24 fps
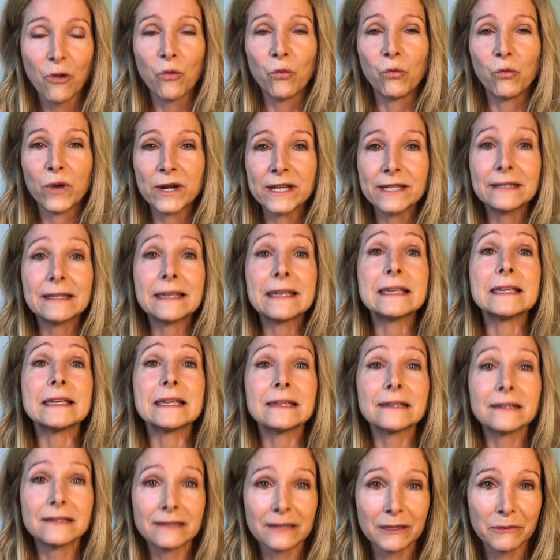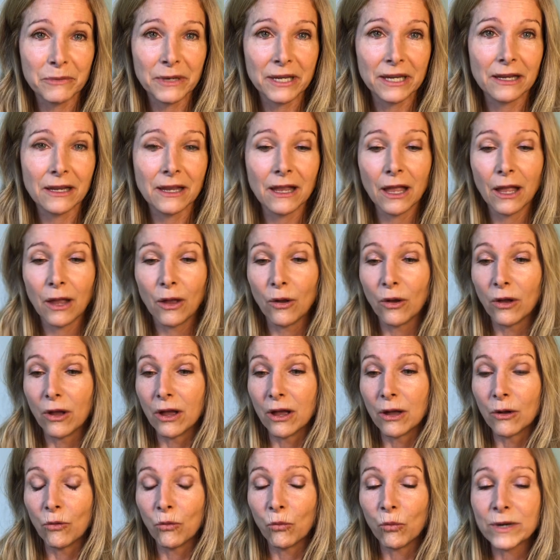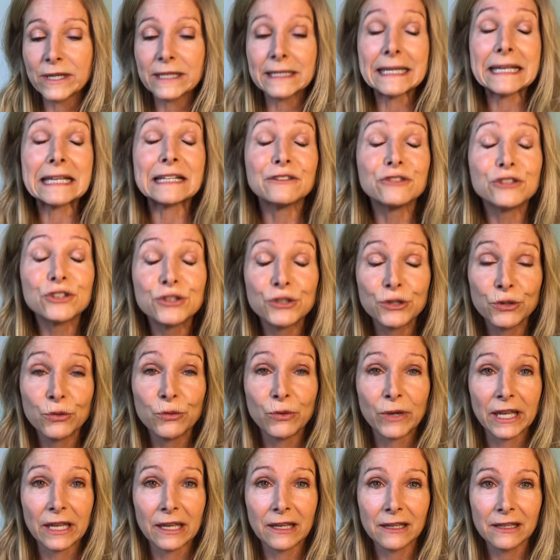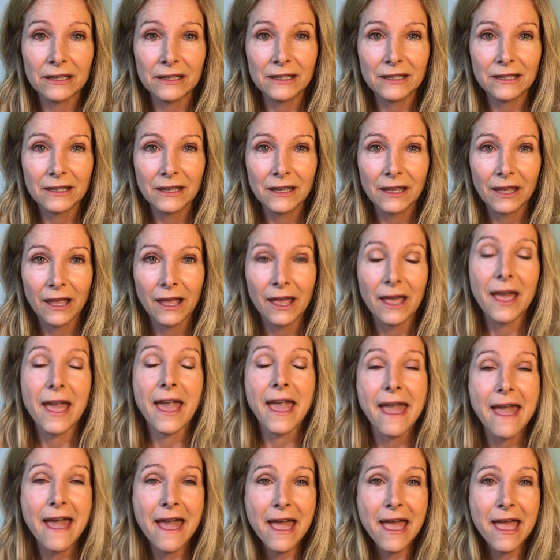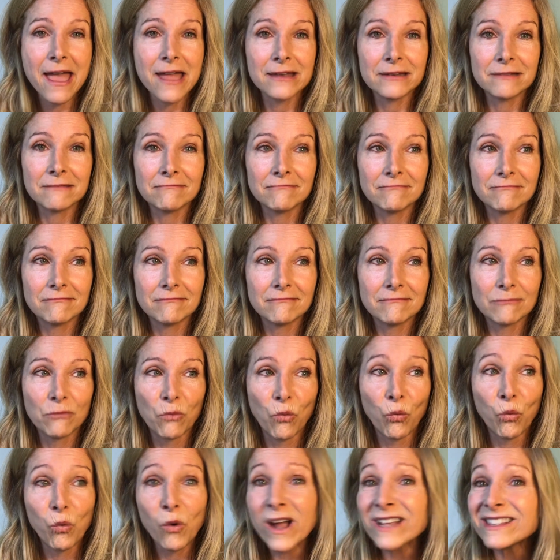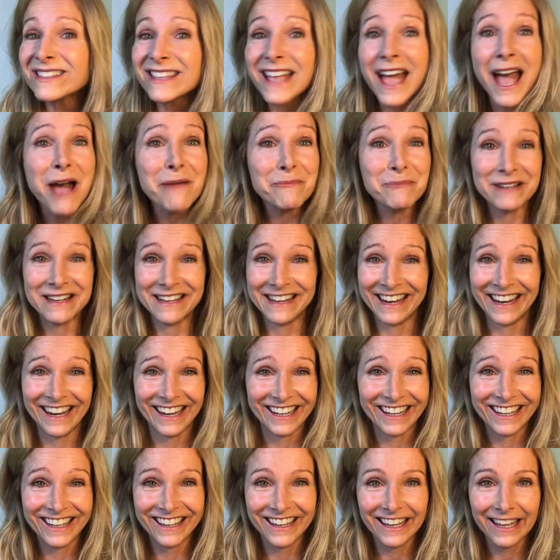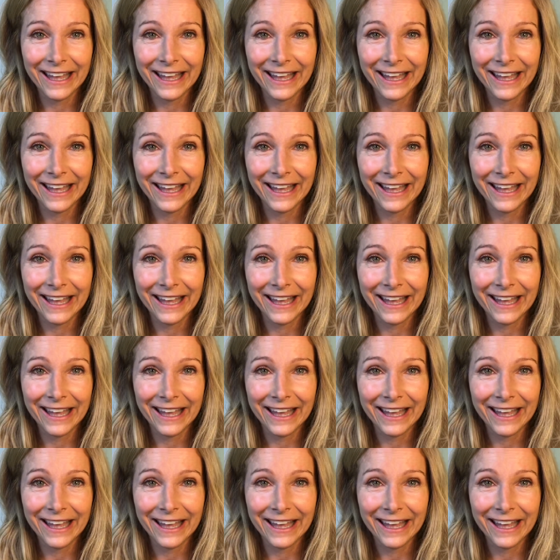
What is he exhibiting? What is he doing? And what's happening?